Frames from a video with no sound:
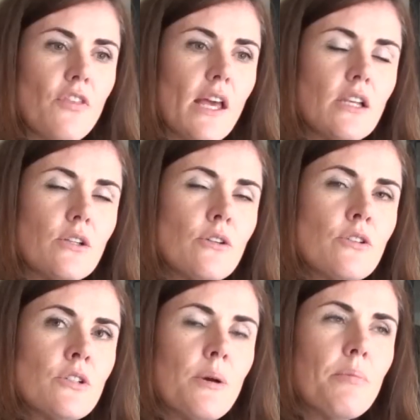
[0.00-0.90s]
that they
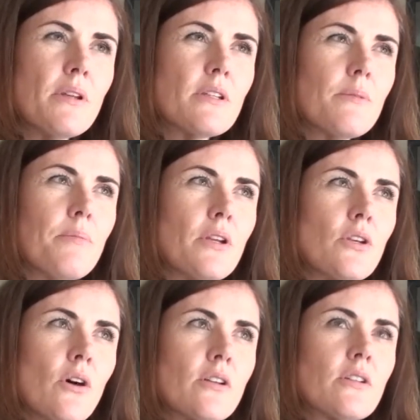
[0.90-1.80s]
learn, but
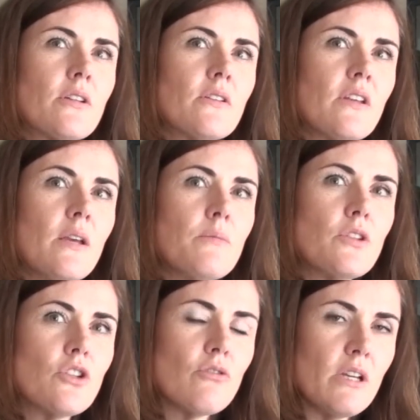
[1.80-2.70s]
not to the same
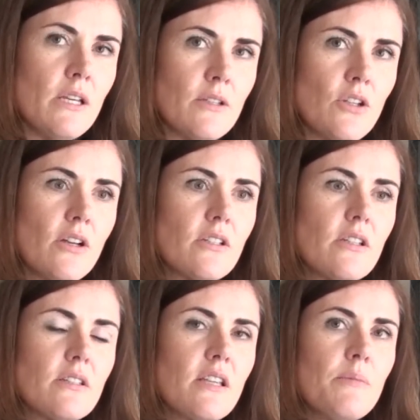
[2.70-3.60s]
degree, not
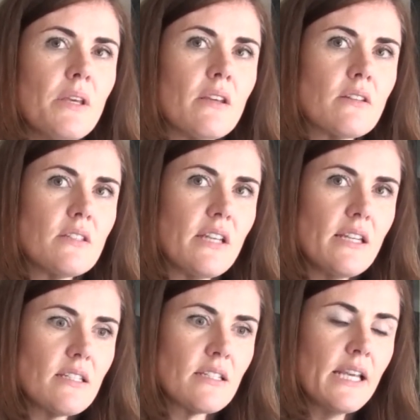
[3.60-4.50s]
to the same
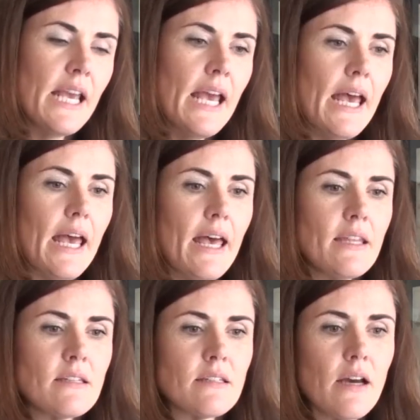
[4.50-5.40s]
extent.
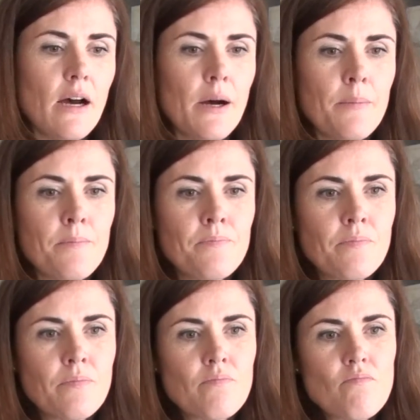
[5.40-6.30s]
And I